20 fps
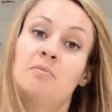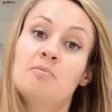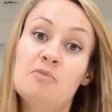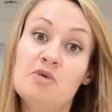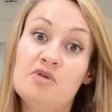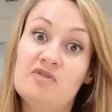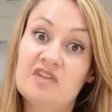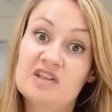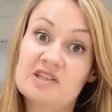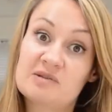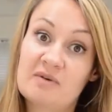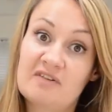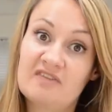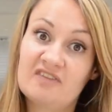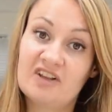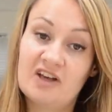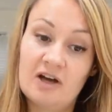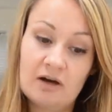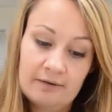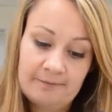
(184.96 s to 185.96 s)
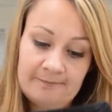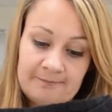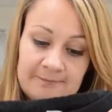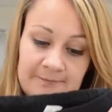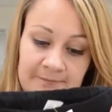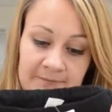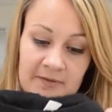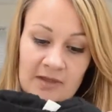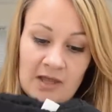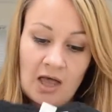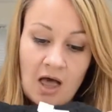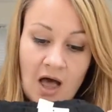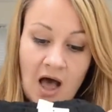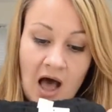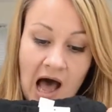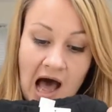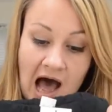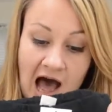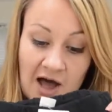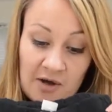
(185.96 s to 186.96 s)
moving swiftly on,
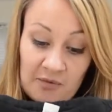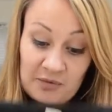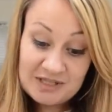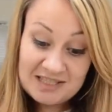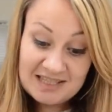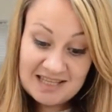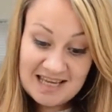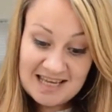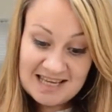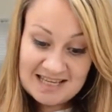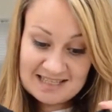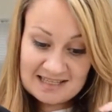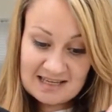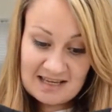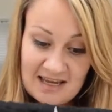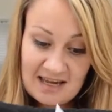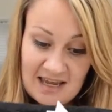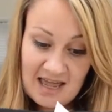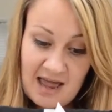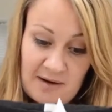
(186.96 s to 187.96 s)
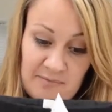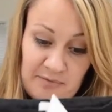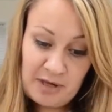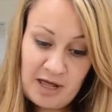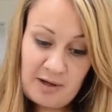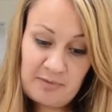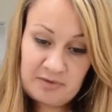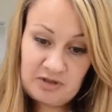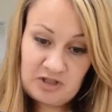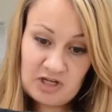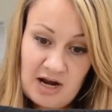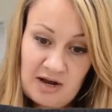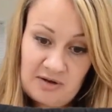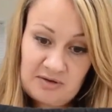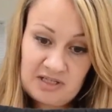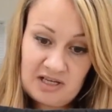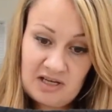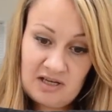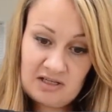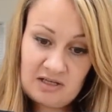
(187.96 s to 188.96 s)
uh, was these, again, black
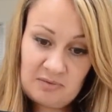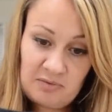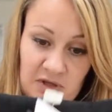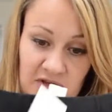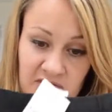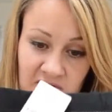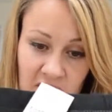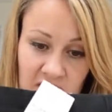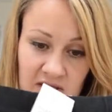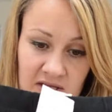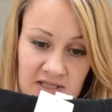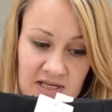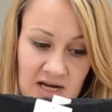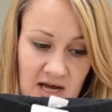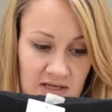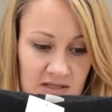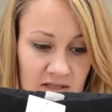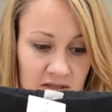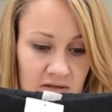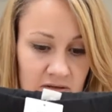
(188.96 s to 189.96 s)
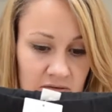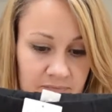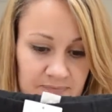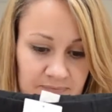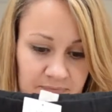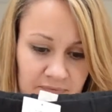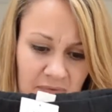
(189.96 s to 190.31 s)
trousers, but they've got this nice little